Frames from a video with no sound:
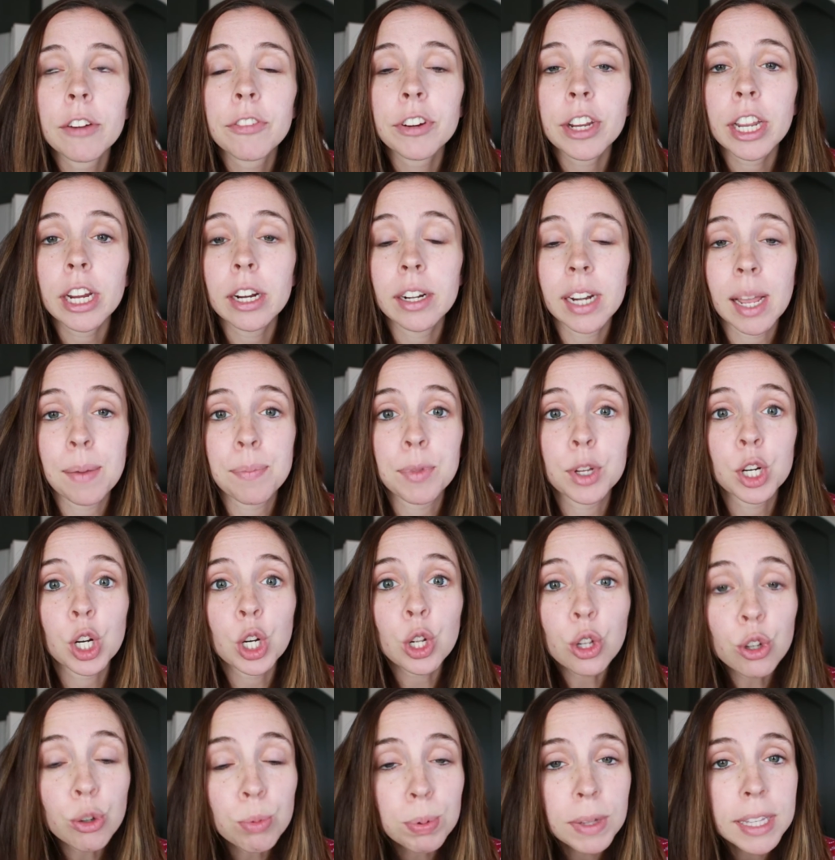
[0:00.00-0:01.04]
I forget her name. The
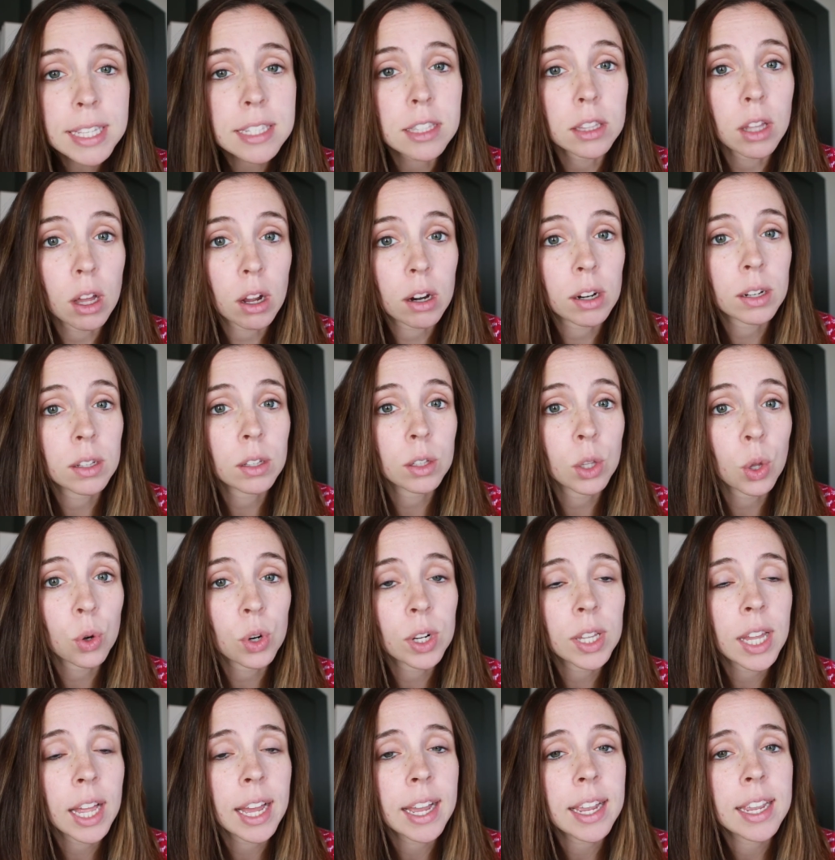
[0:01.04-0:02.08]
girl who plays Laura,
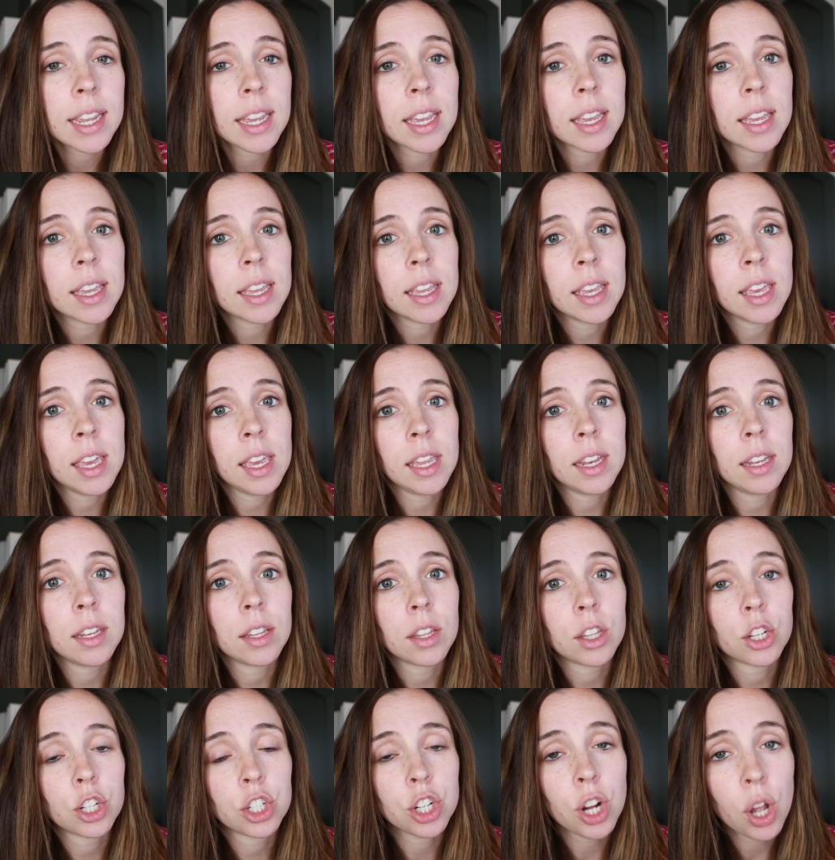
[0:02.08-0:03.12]
Lorelai
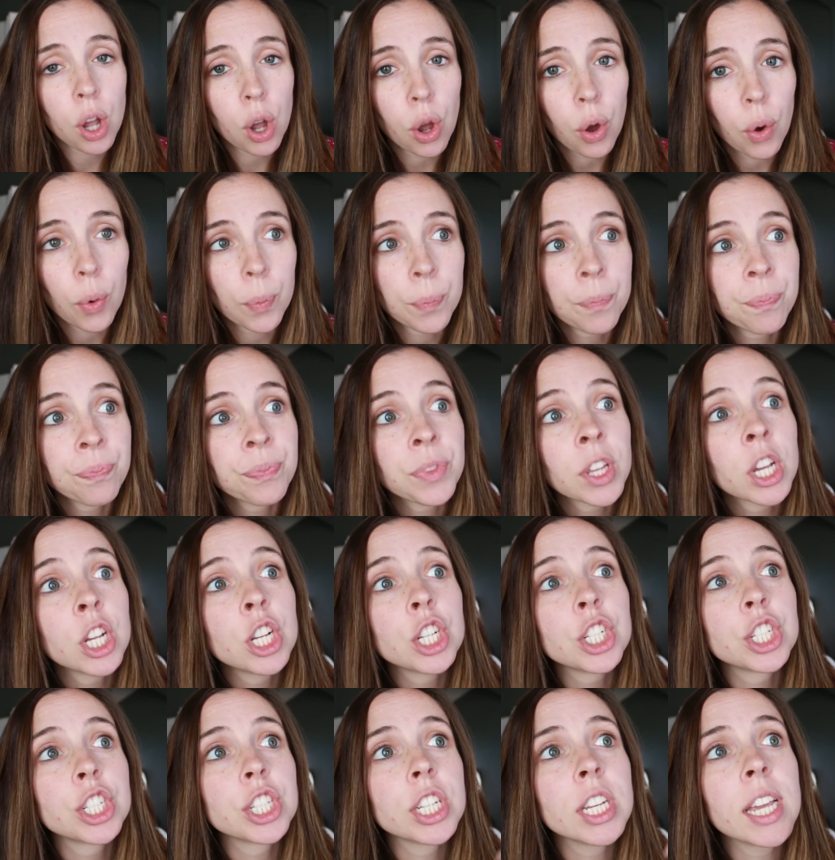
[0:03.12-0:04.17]
in the show,
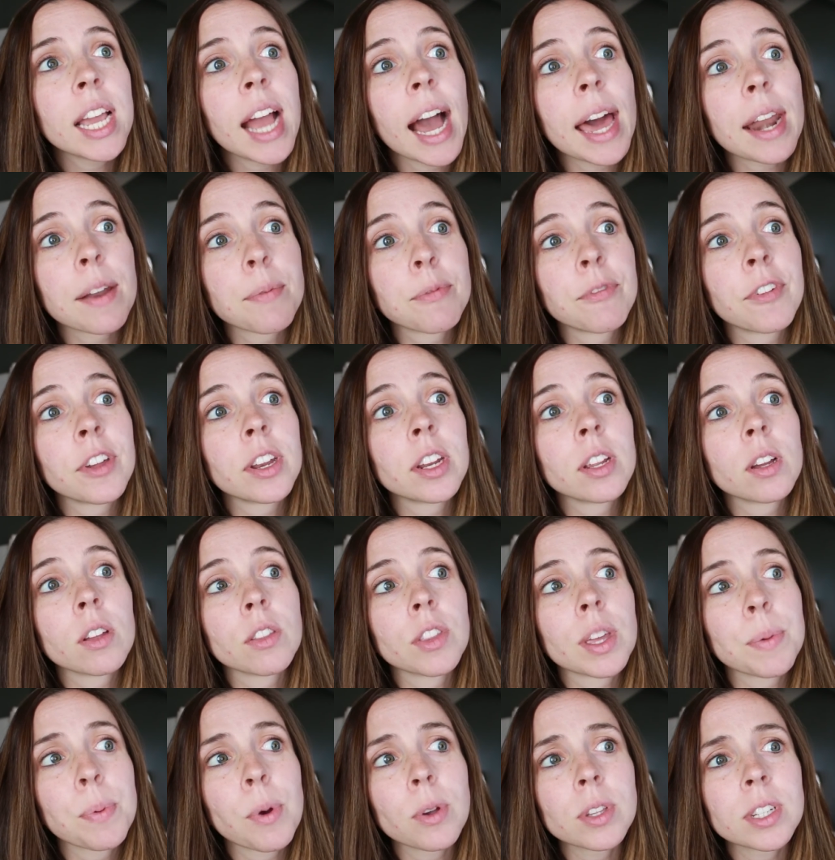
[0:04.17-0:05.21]
she had a video,
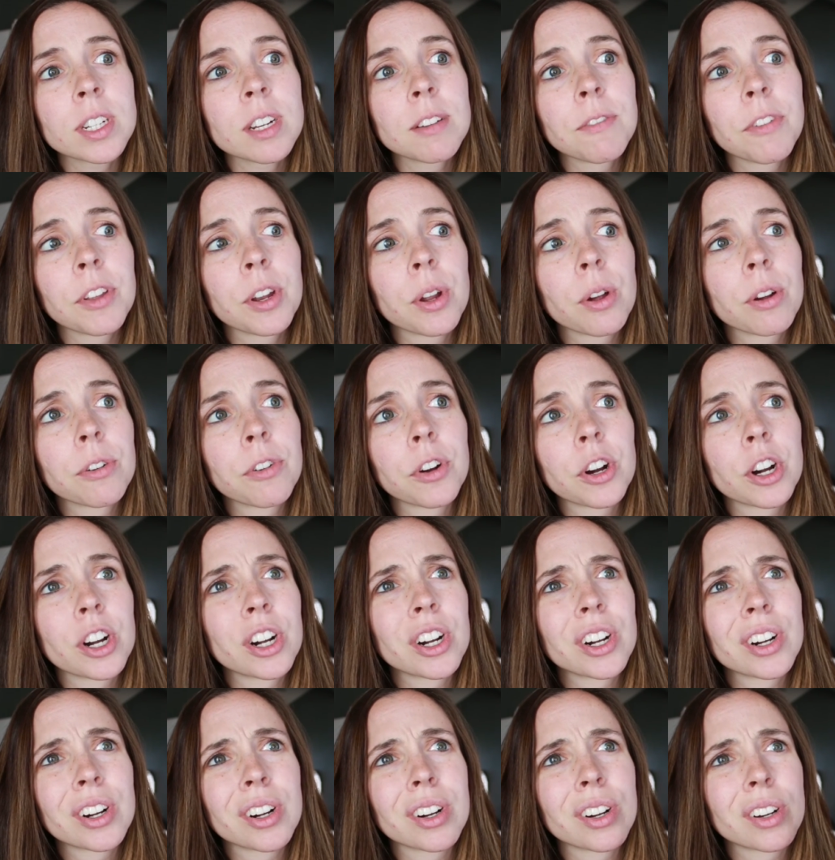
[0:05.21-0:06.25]
they posted a video of
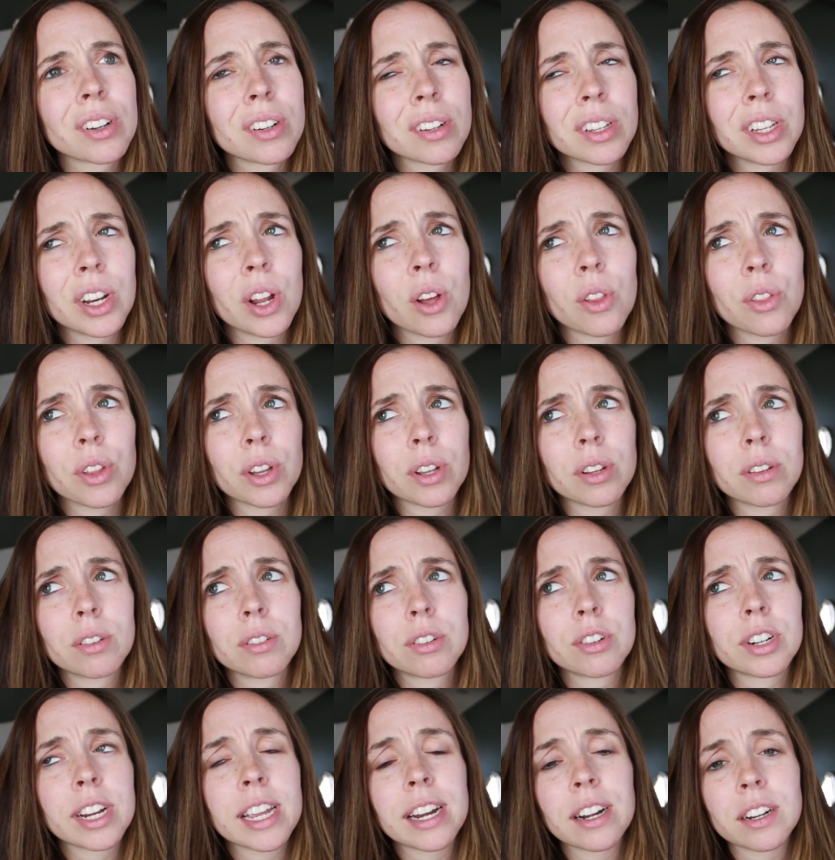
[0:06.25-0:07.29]
her, you know, the
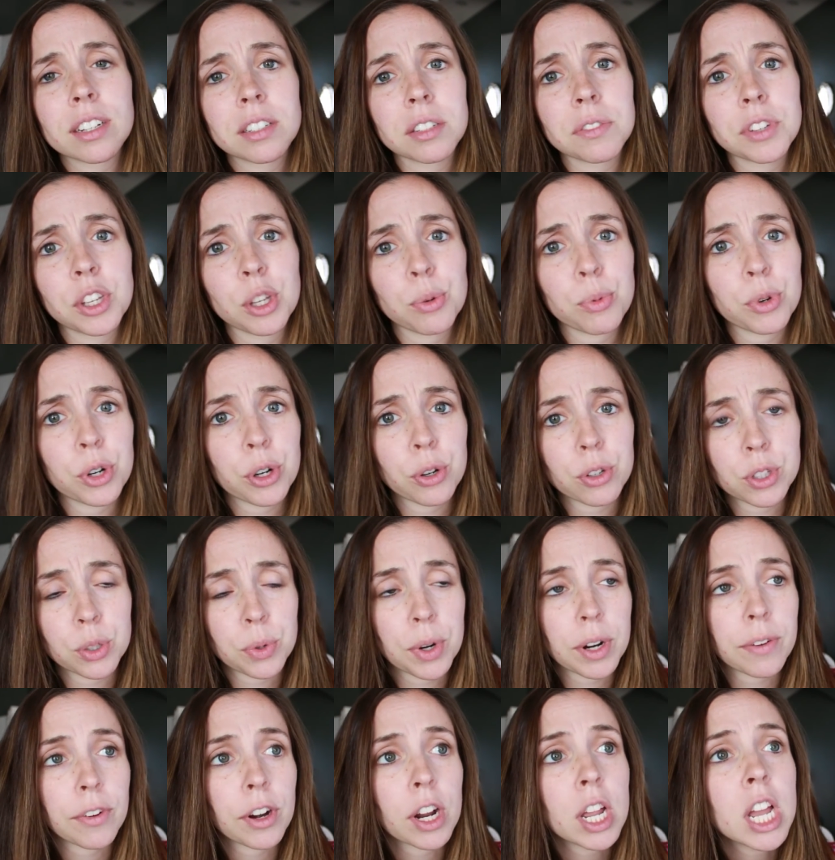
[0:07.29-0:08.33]
creators of Gilmore Girls or
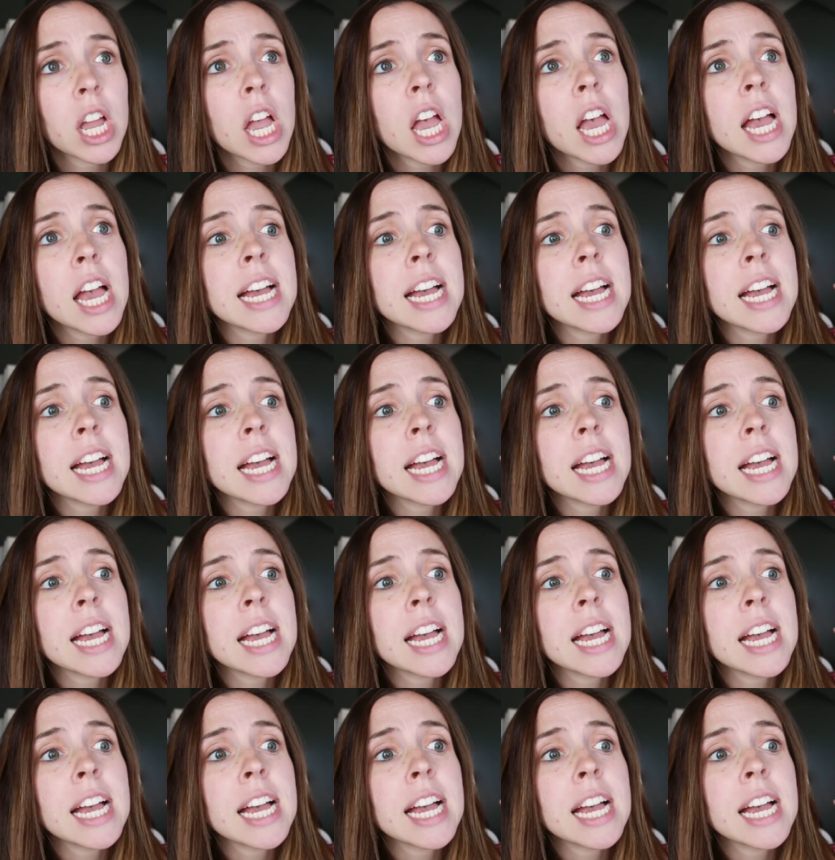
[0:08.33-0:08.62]
whatever,